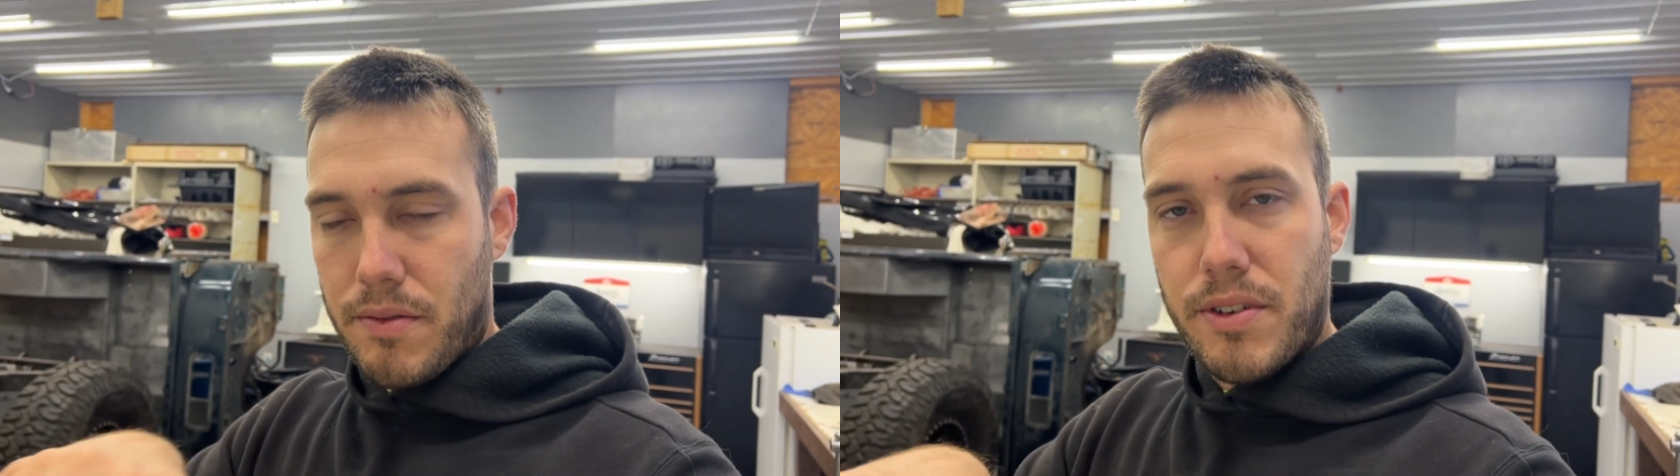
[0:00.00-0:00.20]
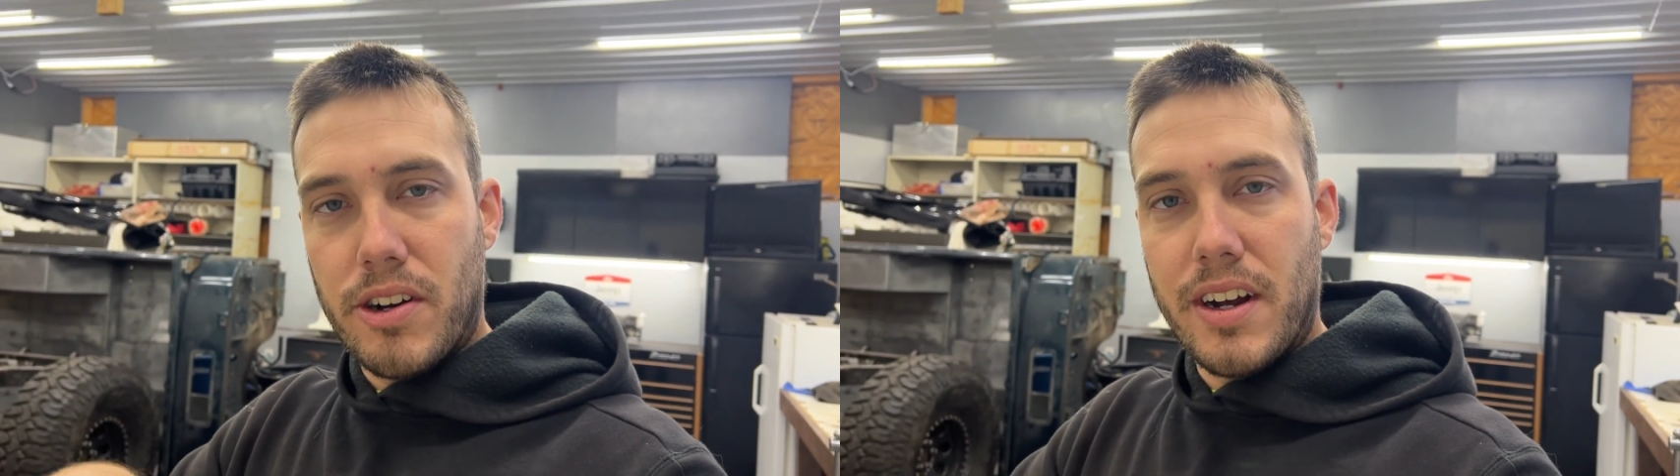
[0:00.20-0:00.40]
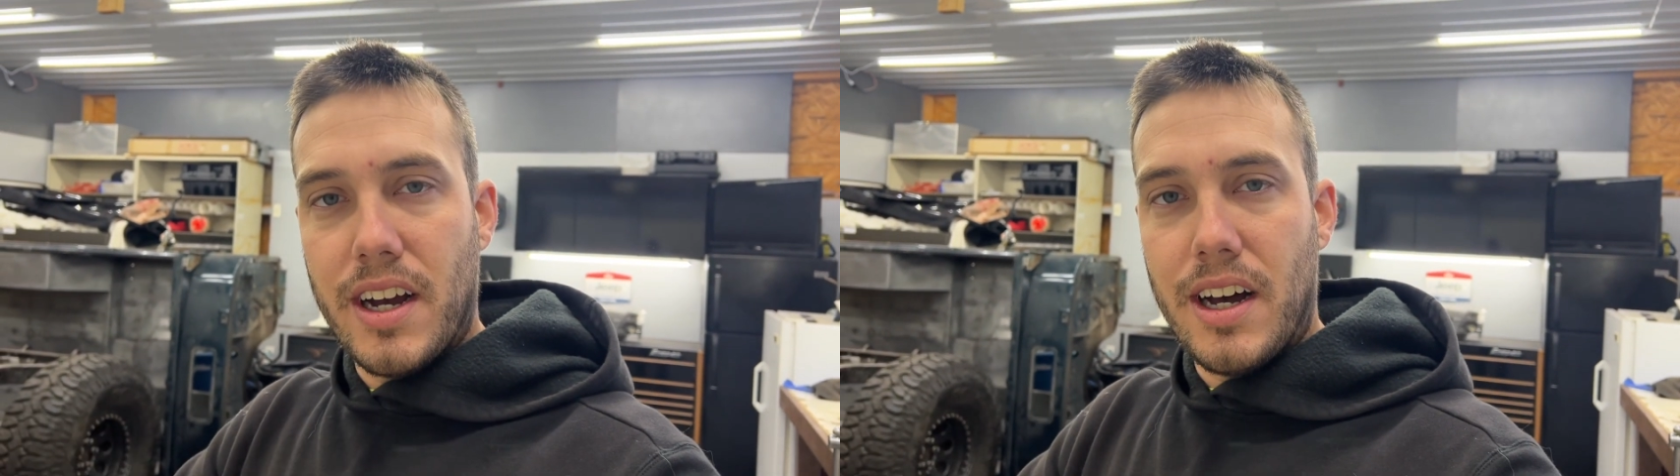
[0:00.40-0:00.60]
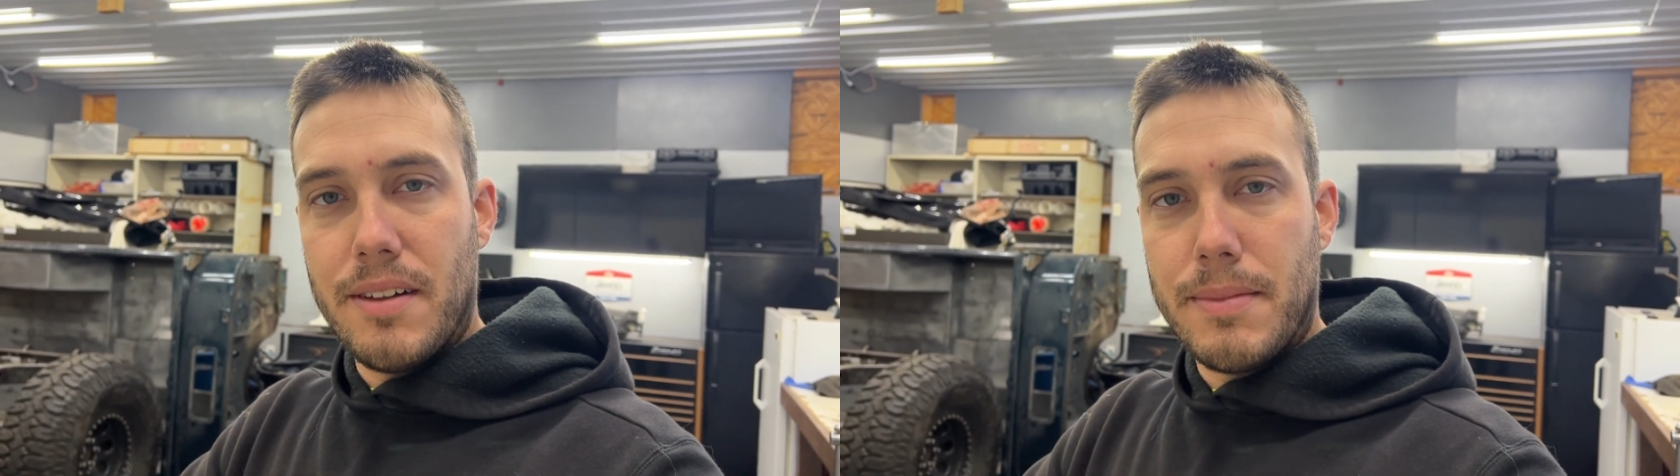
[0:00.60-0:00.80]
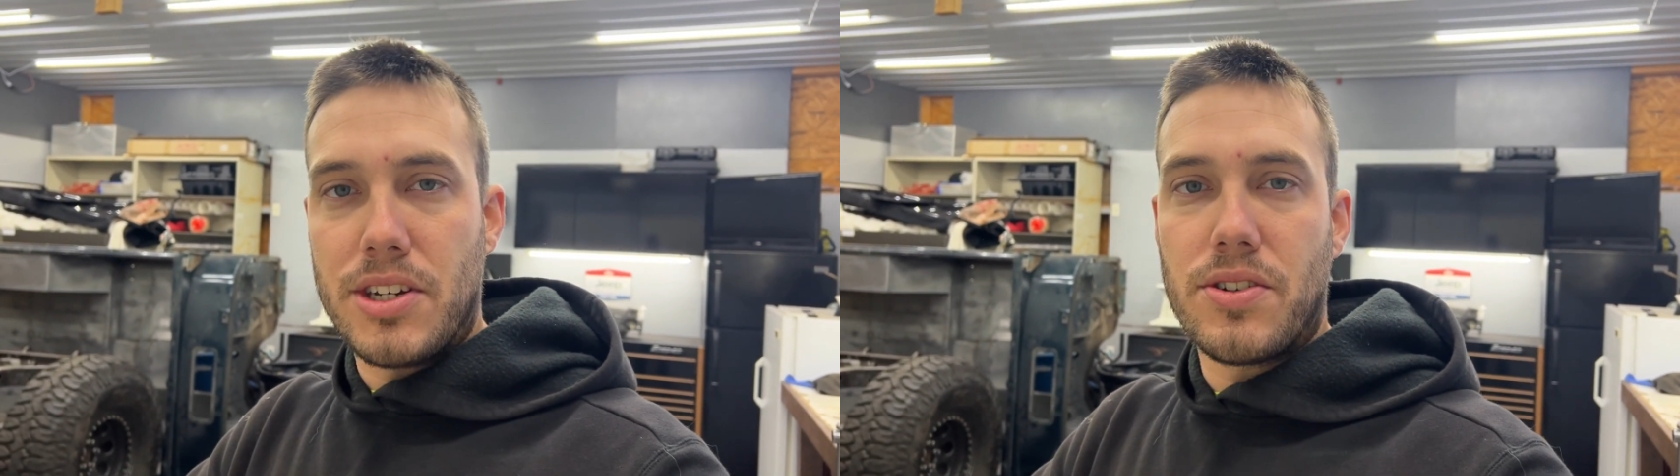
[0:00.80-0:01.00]
figure
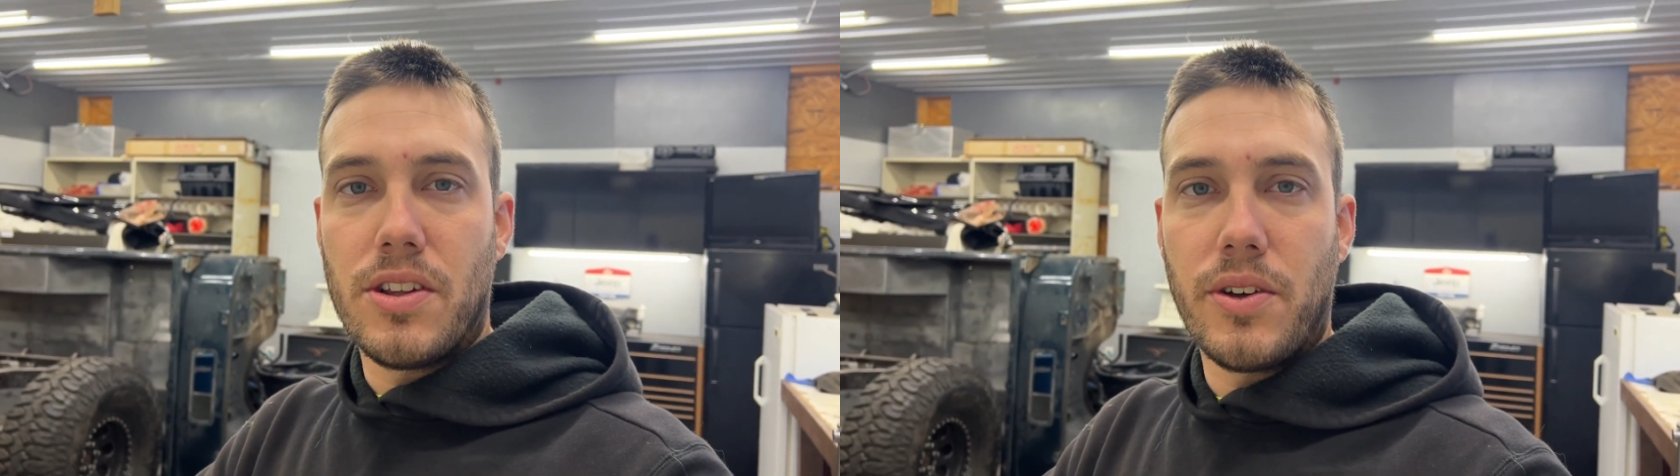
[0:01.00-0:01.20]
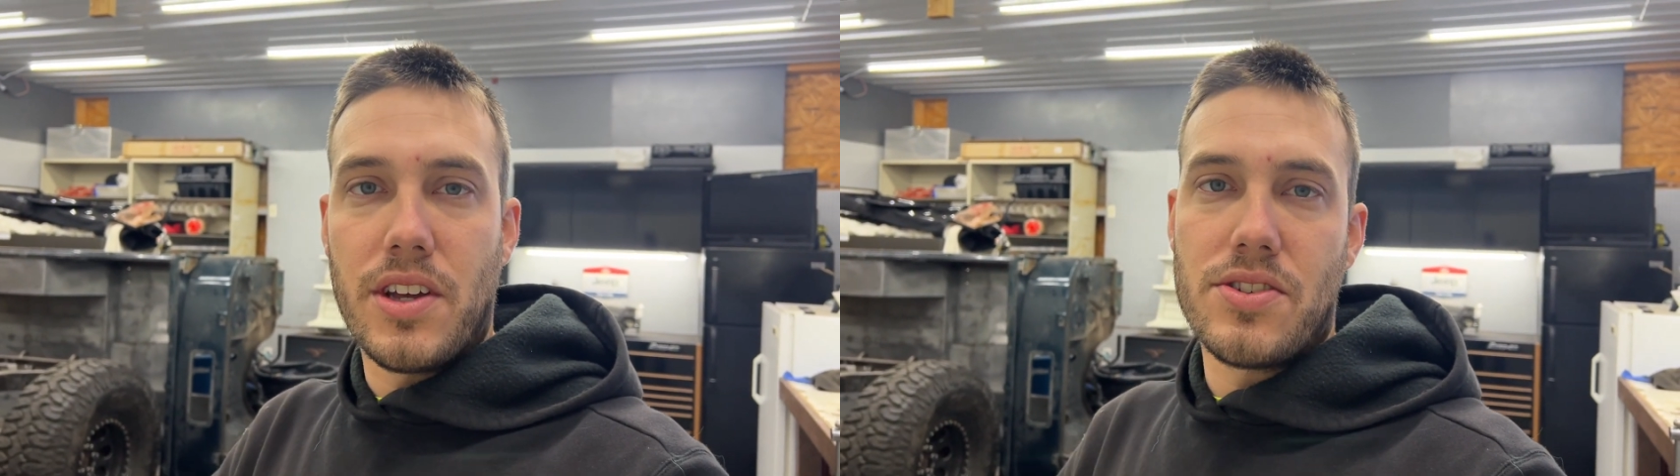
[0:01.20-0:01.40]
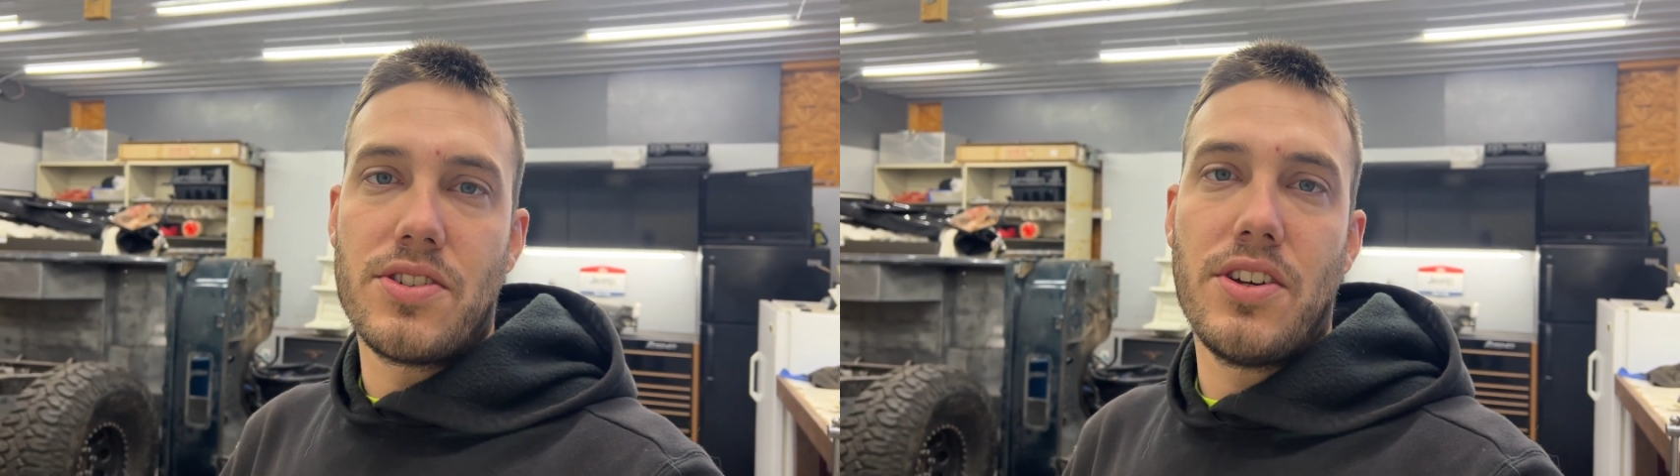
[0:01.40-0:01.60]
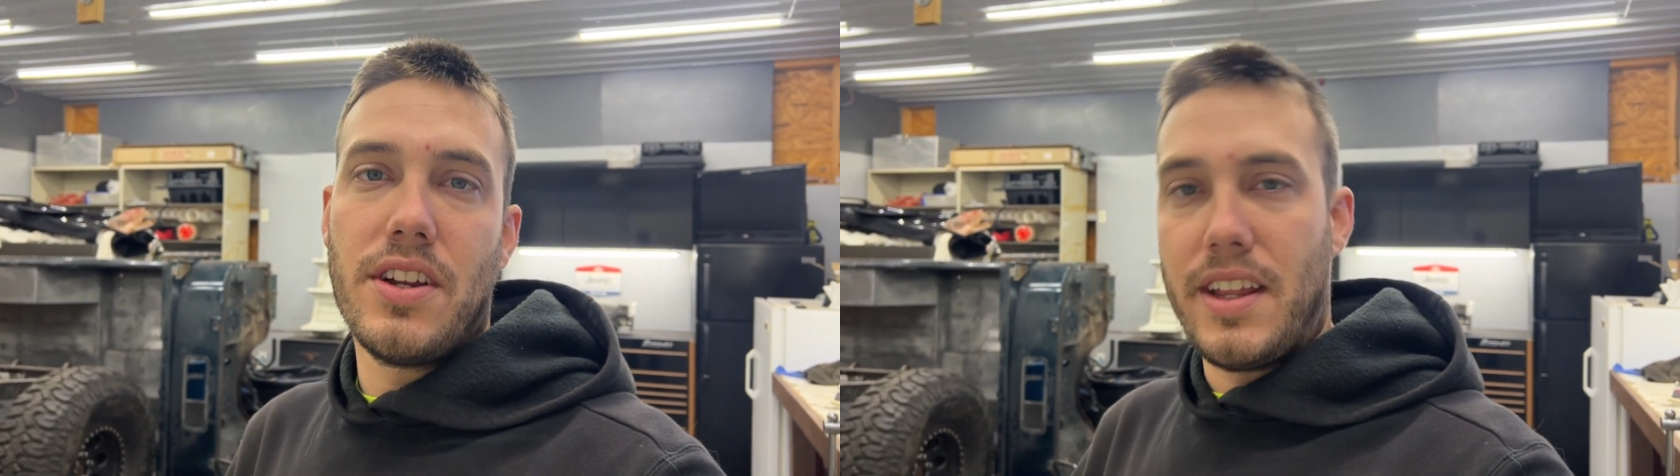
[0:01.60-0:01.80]
out, make sure the location's good,